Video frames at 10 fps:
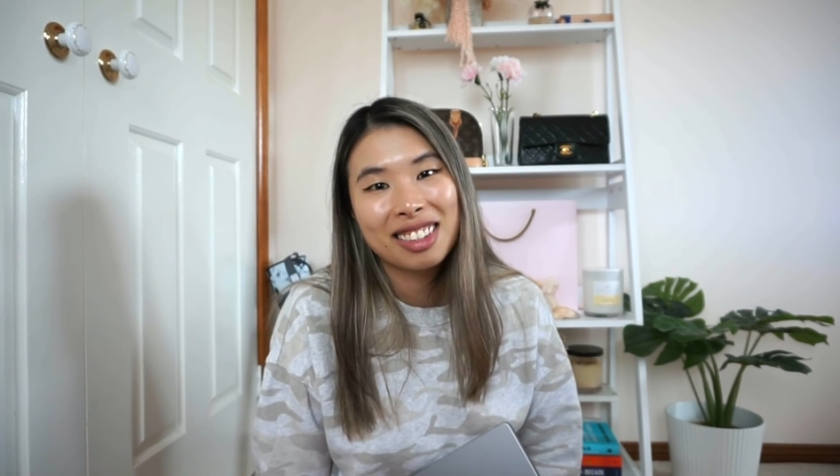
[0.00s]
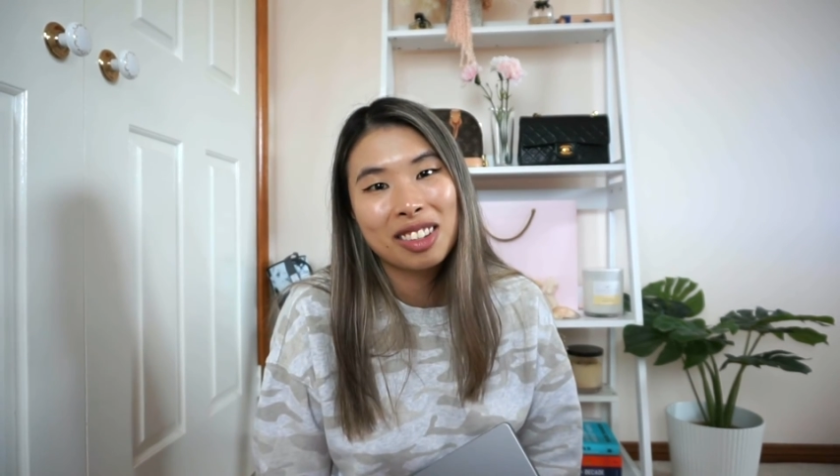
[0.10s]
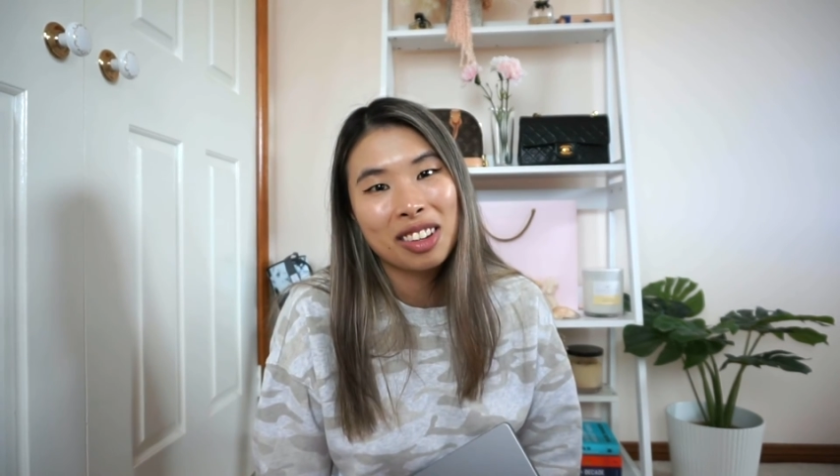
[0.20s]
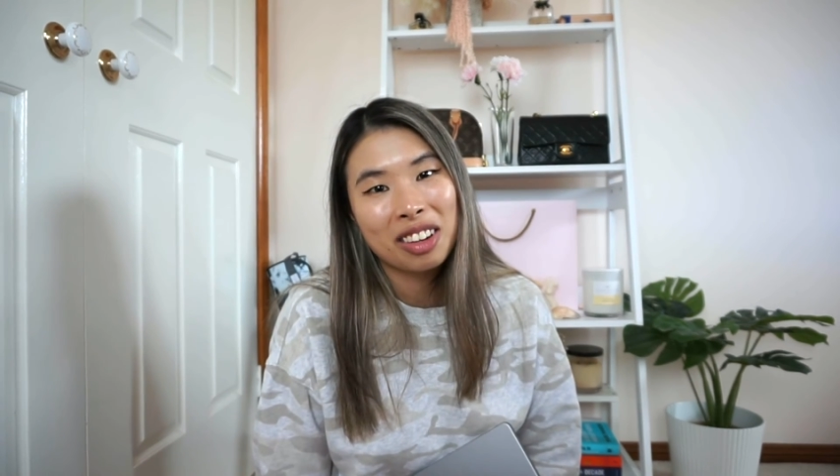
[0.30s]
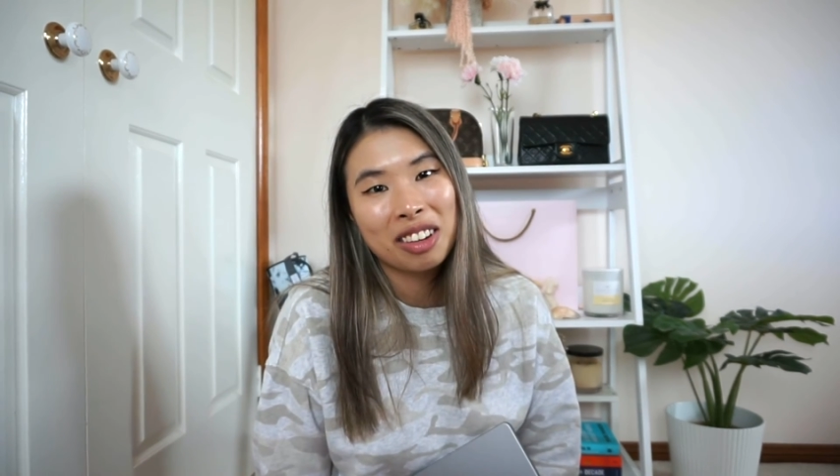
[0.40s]

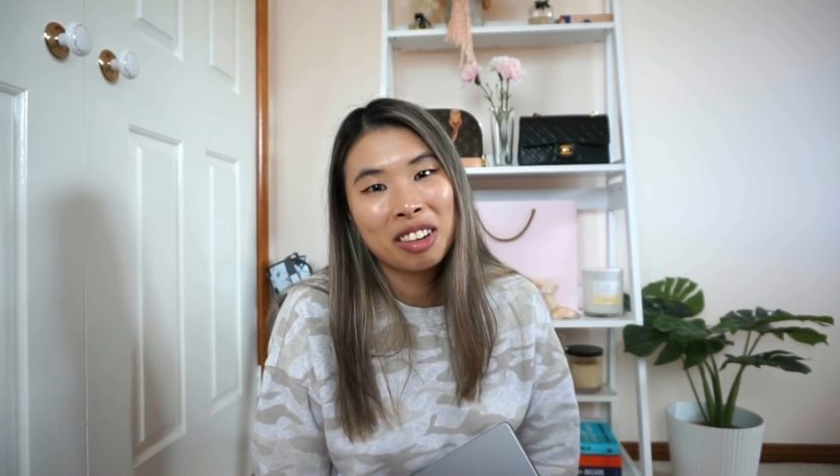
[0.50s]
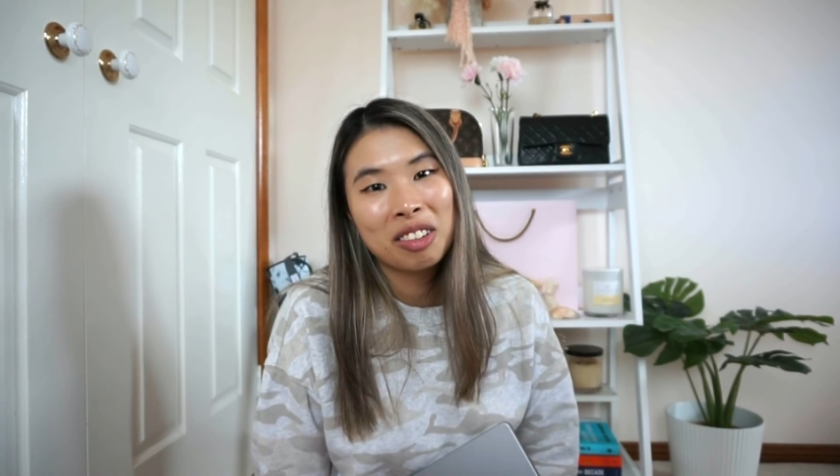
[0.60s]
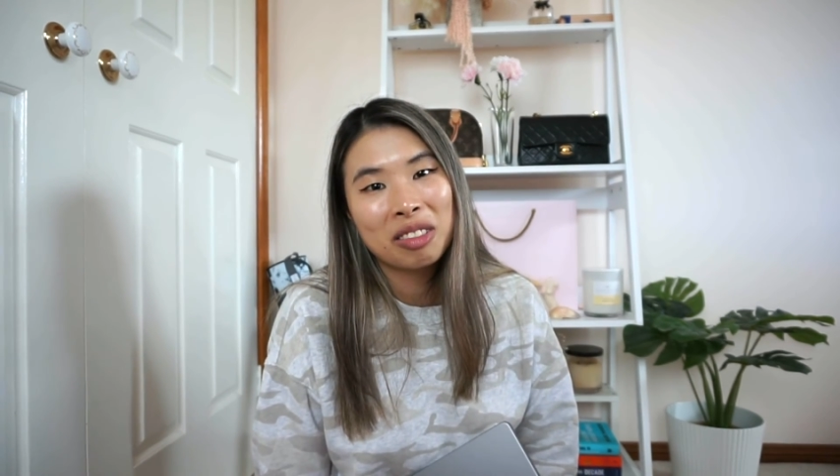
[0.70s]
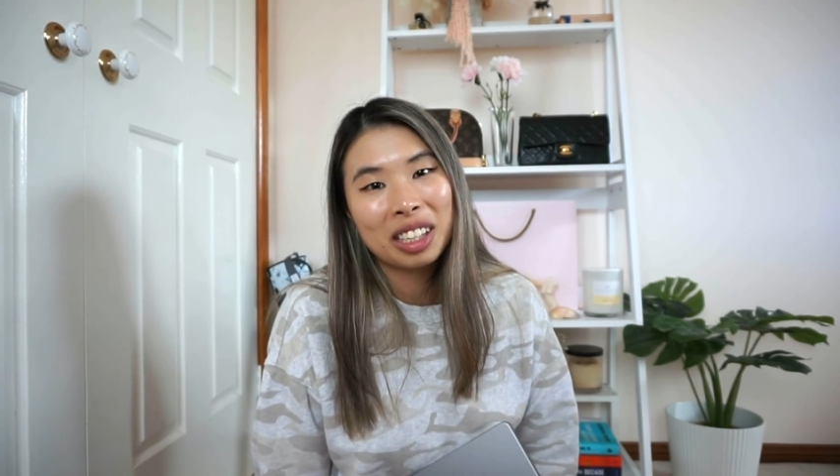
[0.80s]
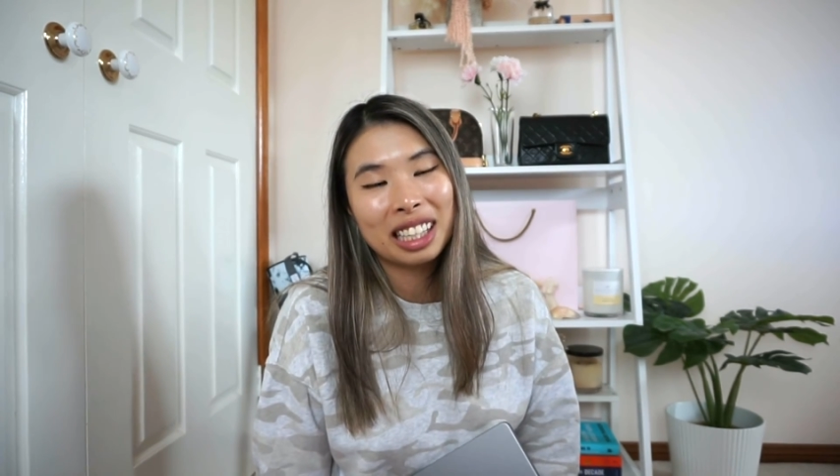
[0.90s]
to
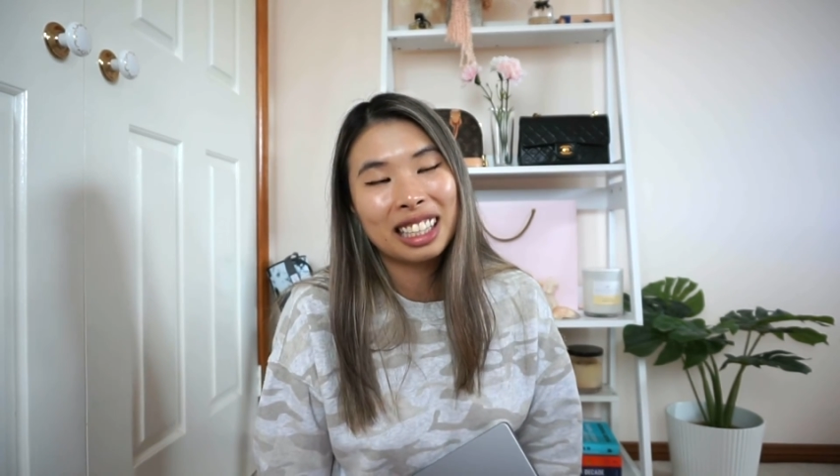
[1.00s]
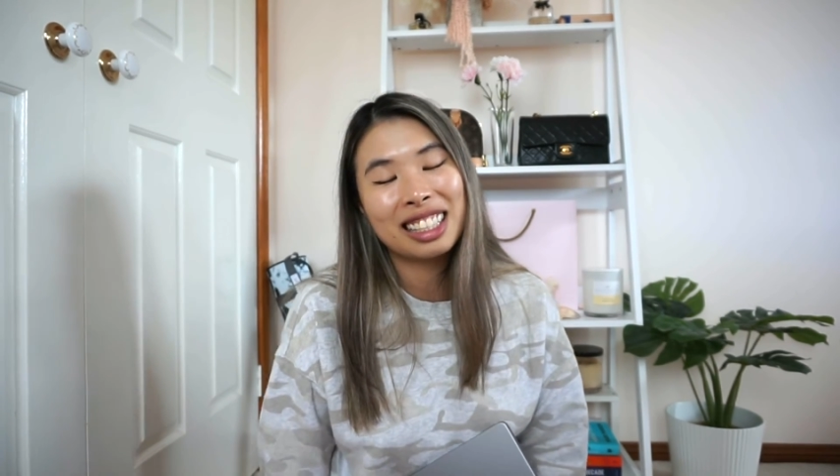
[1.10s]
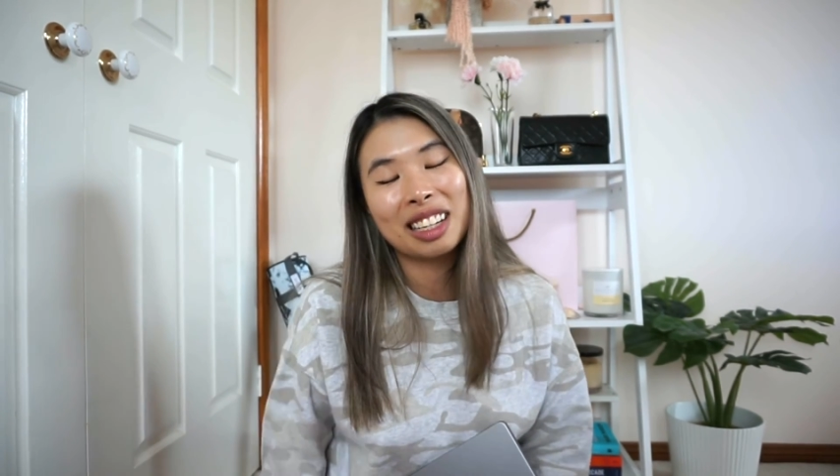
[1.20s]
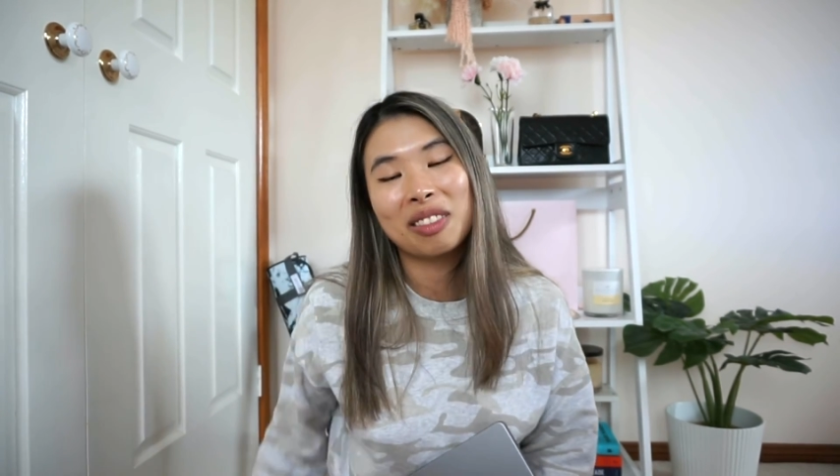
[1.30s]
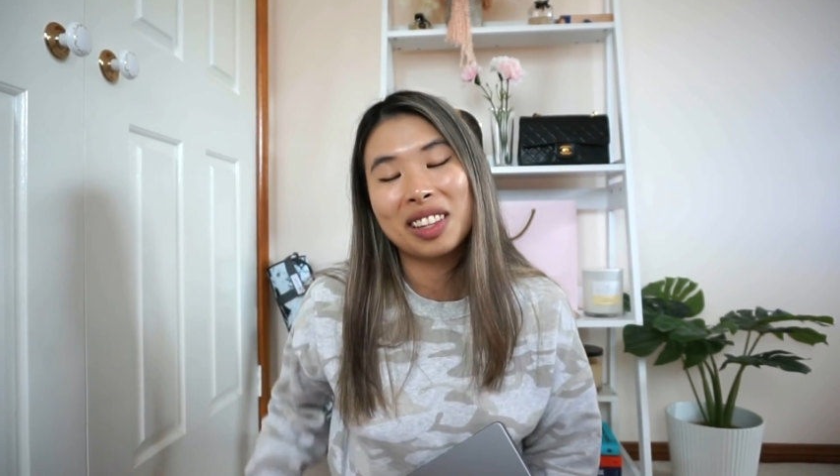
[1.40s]
really
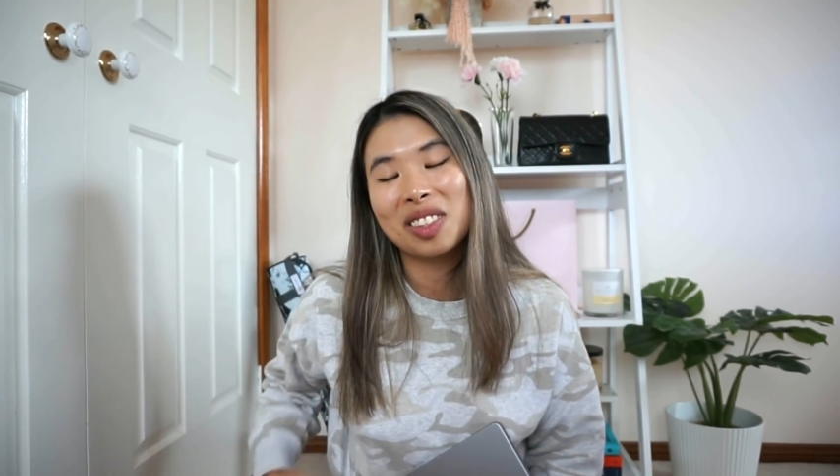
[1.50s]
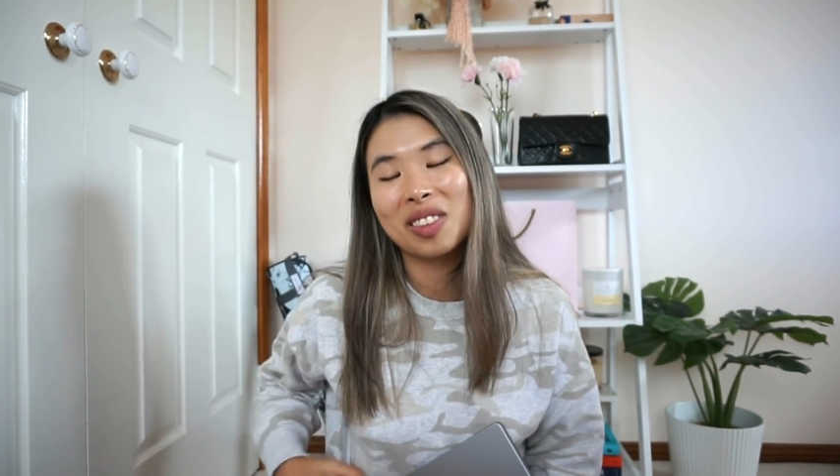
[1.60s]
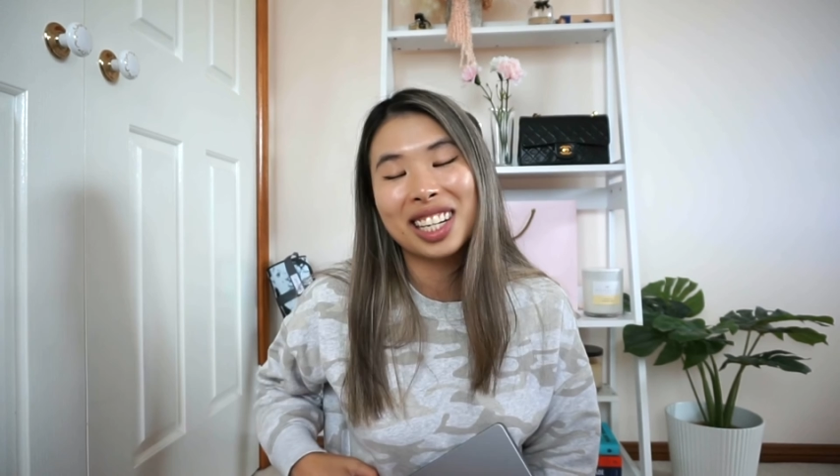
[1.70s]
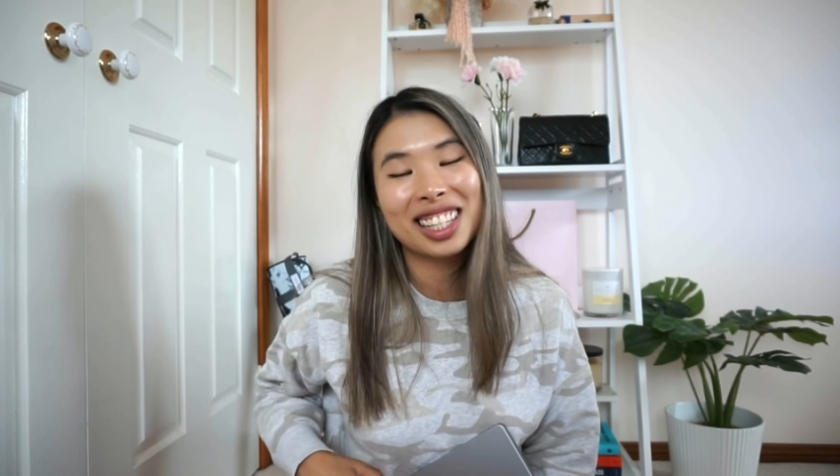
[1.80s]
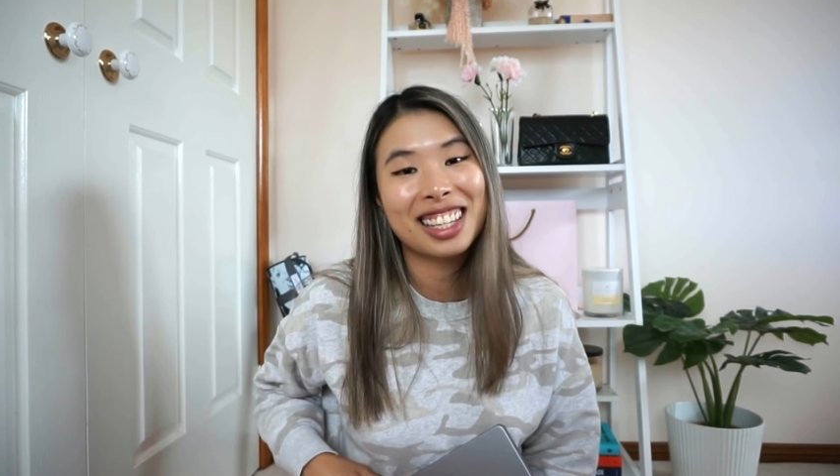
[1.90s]
stick with this one
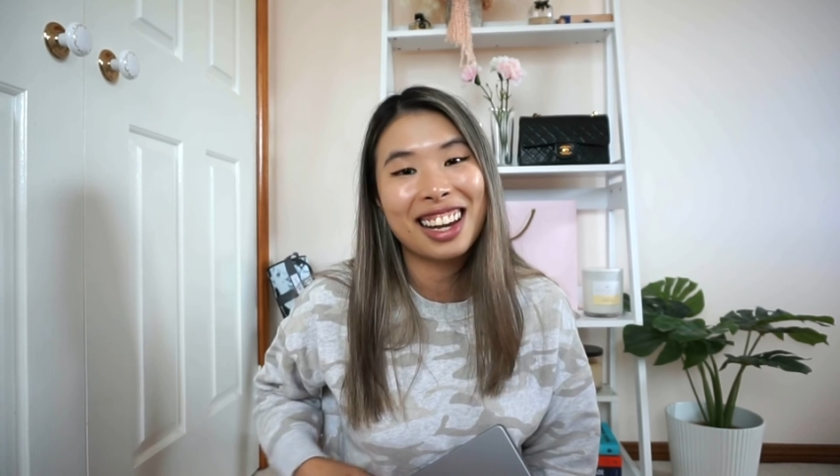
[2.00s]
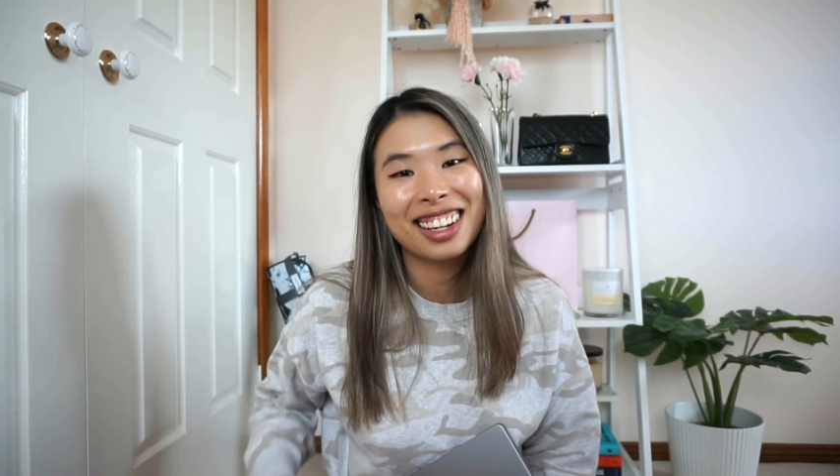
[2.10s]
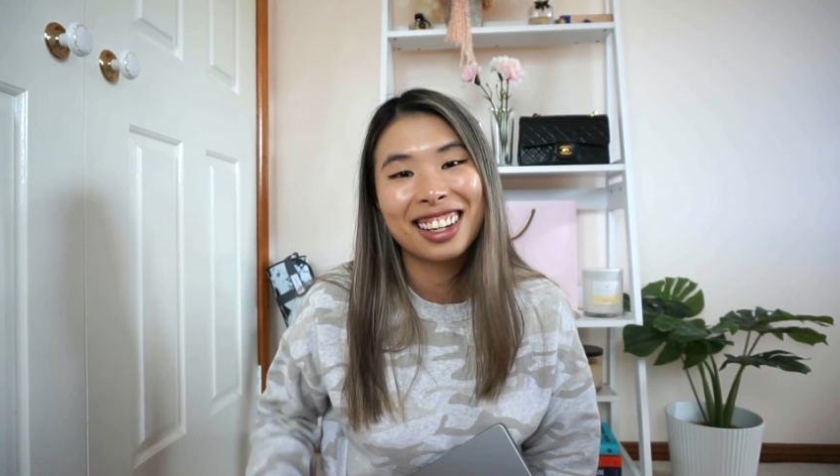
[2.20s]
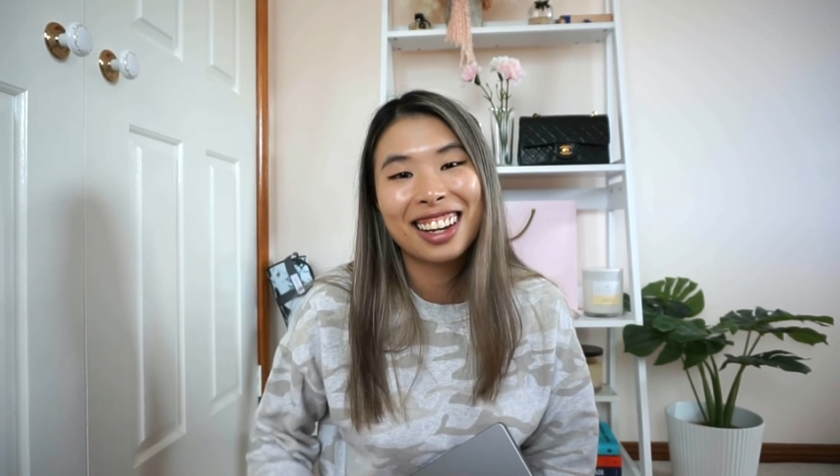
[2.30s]
instead.